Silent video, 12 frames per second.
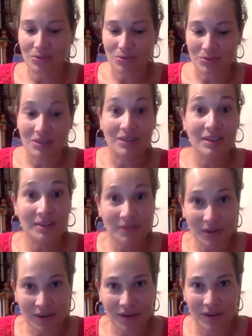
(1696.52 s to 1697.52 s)

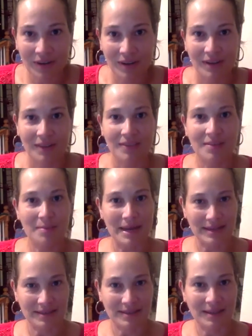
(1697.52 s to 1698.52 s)
deliver the
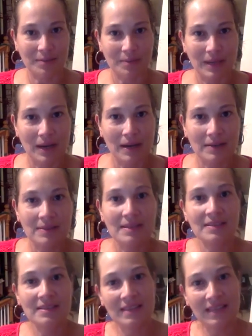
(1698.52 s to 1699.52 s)
medicine, because the
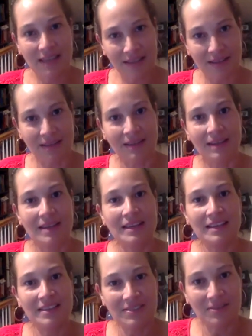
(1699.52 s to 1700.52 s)
skin
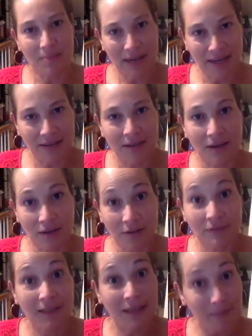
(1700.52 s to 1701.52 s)
is made
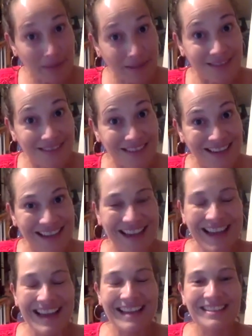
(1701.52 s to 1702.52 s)
of lipids.
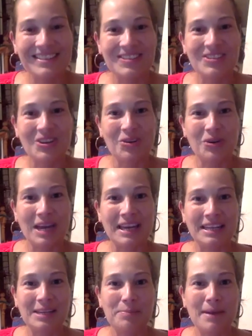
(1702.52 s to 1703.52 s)
And so
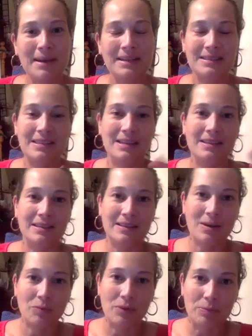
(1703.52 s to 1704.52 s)
any medicine
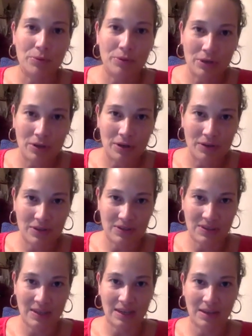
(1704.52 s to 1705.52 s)
that we put on the
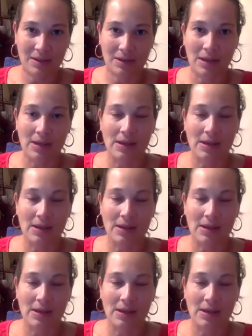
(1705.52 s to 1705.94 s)
skin